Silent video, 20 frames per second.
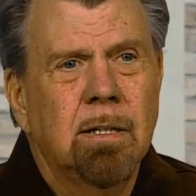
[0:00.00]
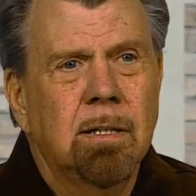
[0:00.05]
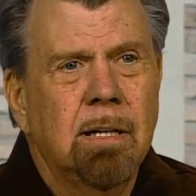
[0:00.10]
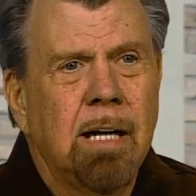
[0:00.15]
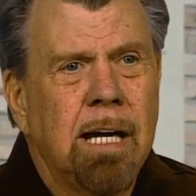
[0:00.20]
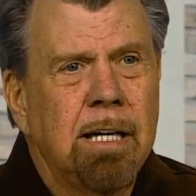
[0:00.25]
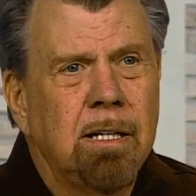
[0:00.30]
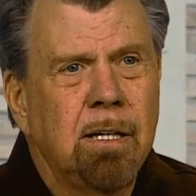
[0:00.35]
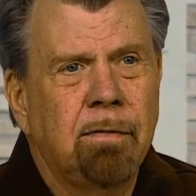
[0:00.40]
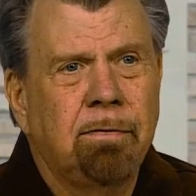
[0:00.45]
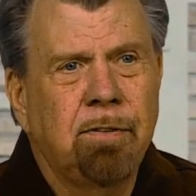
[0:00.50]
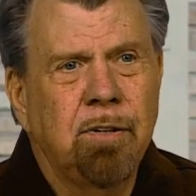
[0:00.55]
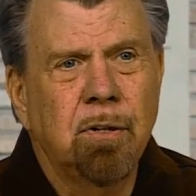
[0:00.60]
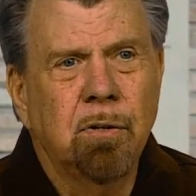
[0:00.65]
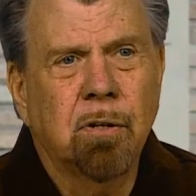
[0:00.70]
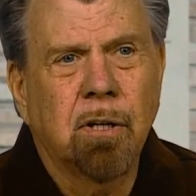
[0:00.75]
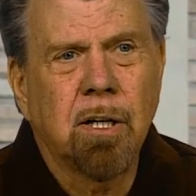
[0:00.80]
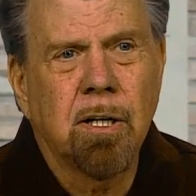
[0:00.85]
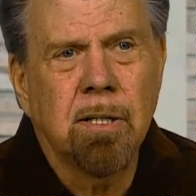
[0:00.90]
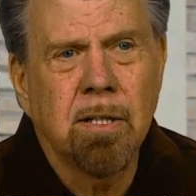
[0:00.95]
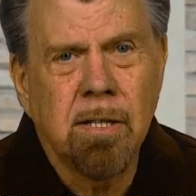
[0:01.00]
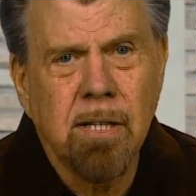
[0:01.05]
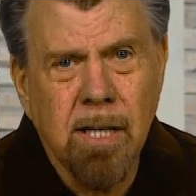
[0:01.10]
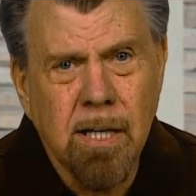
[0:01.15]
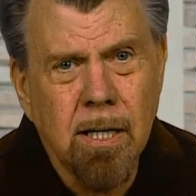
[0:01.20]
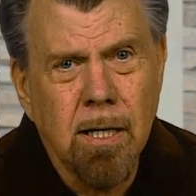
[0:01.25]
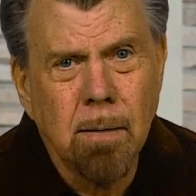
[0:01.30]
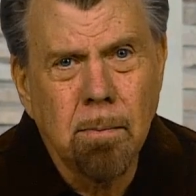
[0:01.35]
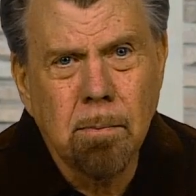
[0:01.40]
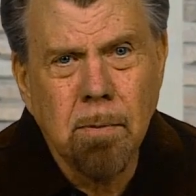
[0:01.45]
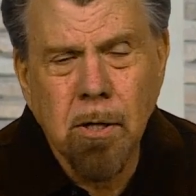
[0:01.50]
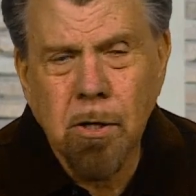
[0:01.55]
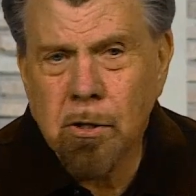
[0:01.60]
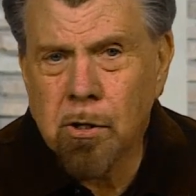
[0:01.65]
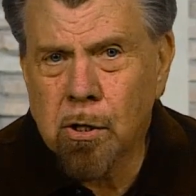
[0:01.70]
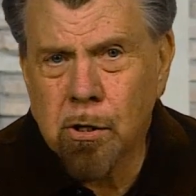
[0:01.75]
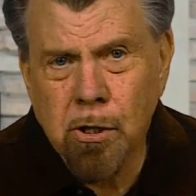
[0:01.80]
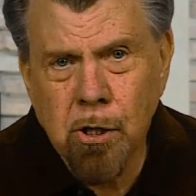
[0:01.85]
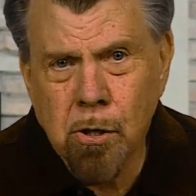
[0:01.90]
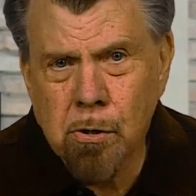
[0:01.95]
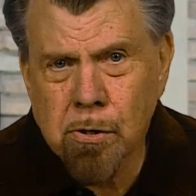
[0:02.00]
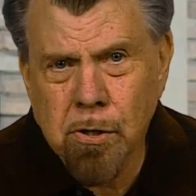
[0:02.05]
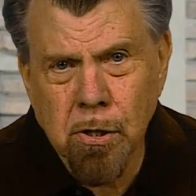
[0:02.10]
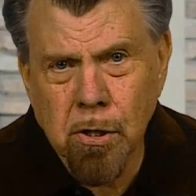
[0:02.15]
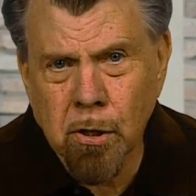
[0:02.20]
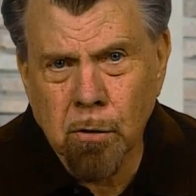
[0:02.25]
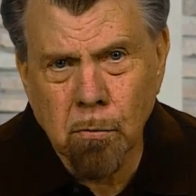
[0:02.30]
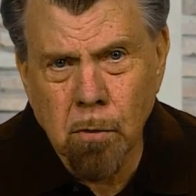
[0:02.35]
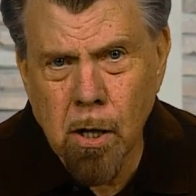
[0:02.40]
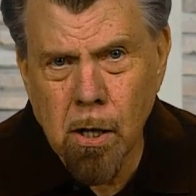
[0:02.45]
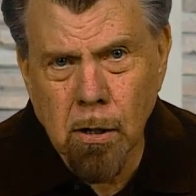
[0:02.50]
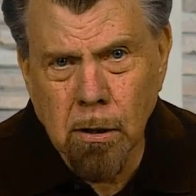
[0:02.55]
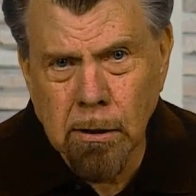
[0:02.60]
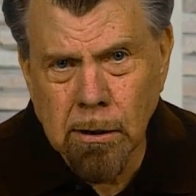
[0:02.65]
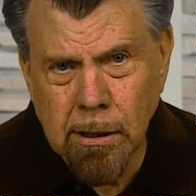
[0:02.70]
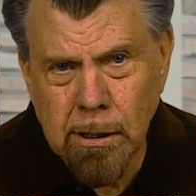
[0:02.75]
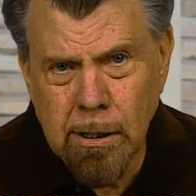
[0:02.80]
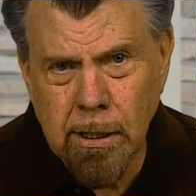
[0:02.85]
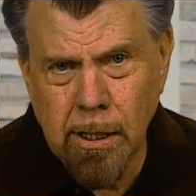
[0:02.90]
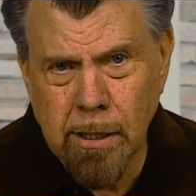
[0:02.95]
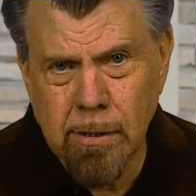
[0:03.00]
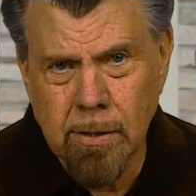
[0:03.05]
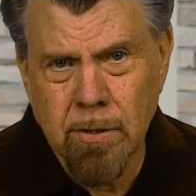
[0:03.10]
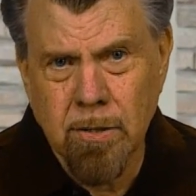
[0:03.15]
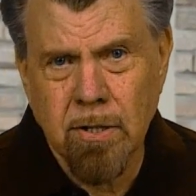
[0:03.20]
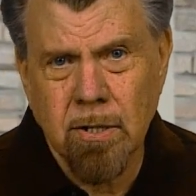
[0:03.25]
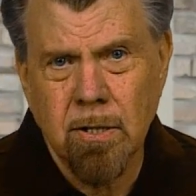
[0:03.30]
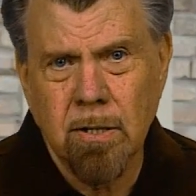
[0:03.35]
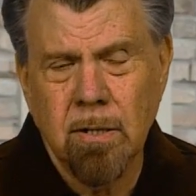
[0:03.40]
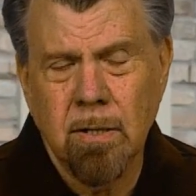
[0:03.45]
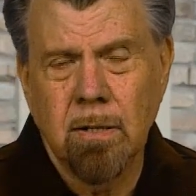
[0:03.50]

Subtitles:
and you feel condemned, you're using the wrong lens.